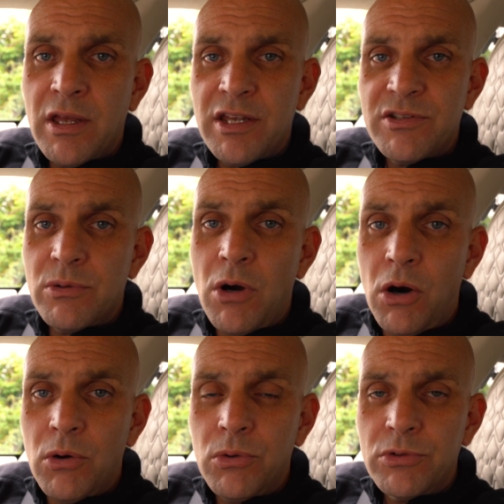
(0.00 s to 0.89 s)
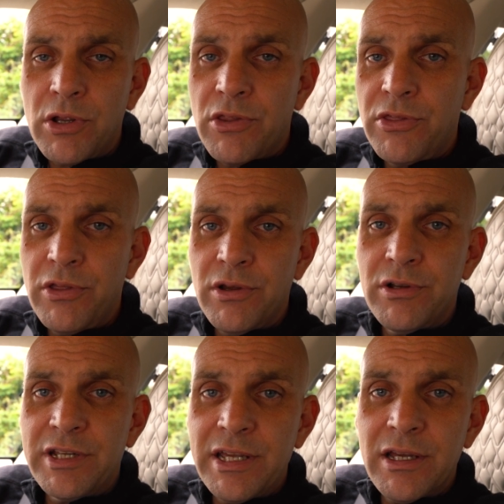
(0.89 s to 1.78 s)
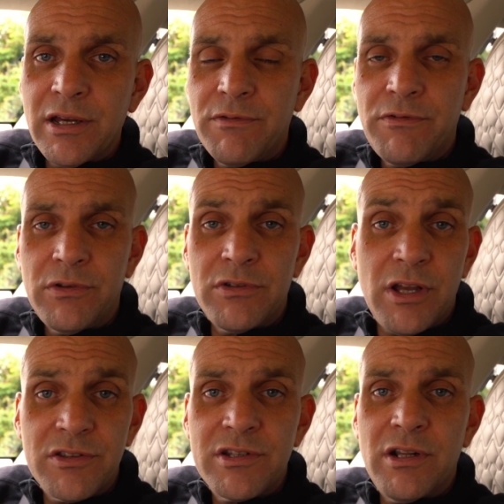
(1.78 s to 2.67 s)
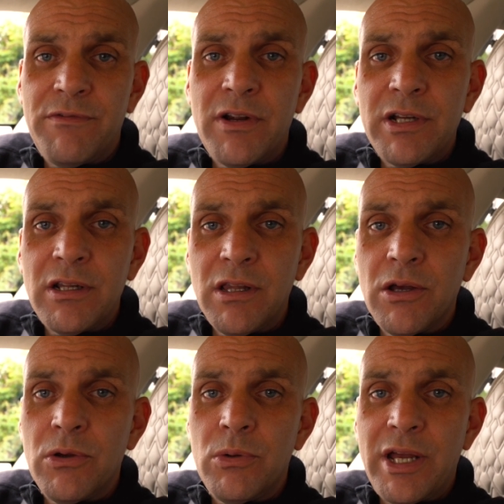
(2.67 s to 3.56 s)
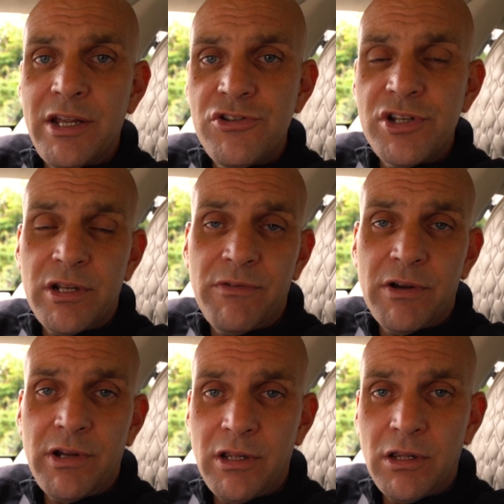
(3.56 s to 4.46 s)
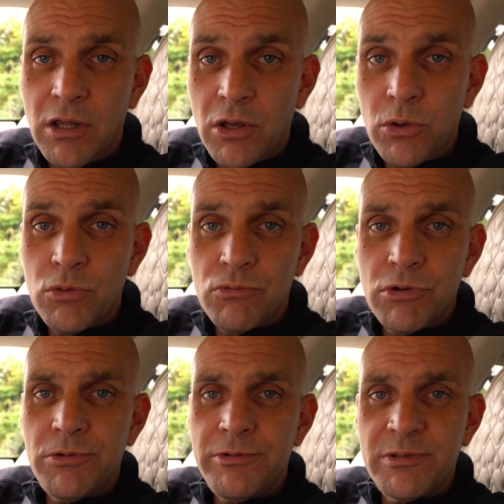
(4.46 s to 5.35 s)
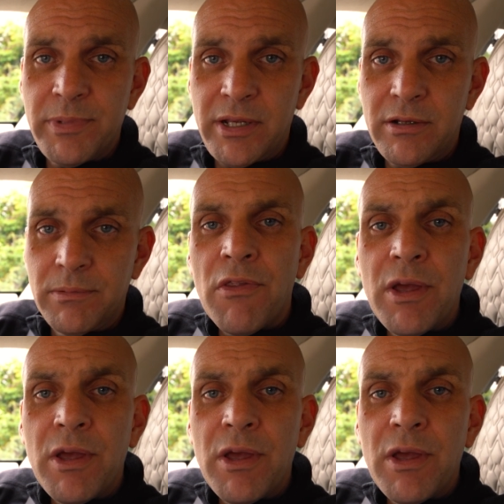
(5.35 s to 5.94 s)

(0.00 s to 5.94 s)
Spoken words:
is it will hold third gear until a very low engine, a very low road speed.